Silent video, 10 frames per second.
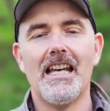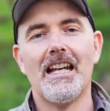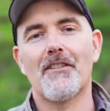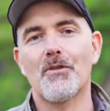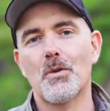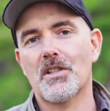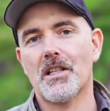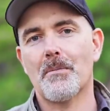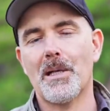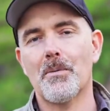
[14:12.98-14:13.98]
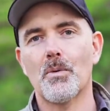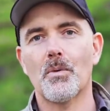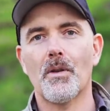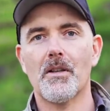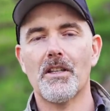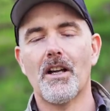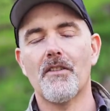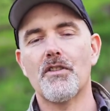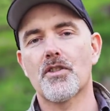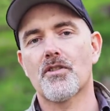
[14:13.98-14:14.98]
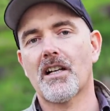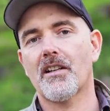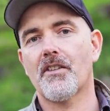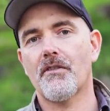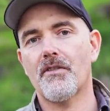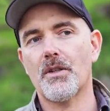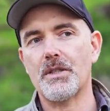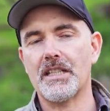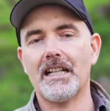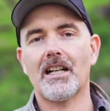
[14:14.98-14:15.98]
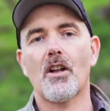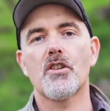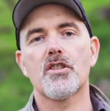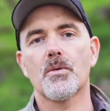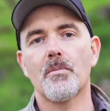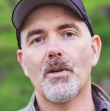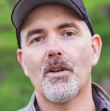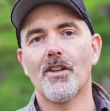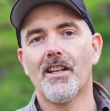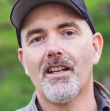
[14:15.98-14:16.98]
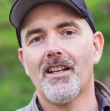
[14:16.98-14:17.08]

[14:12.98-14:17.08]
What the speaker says: And unfortunately, people, you know, if you struggle in the field to get close to a bird,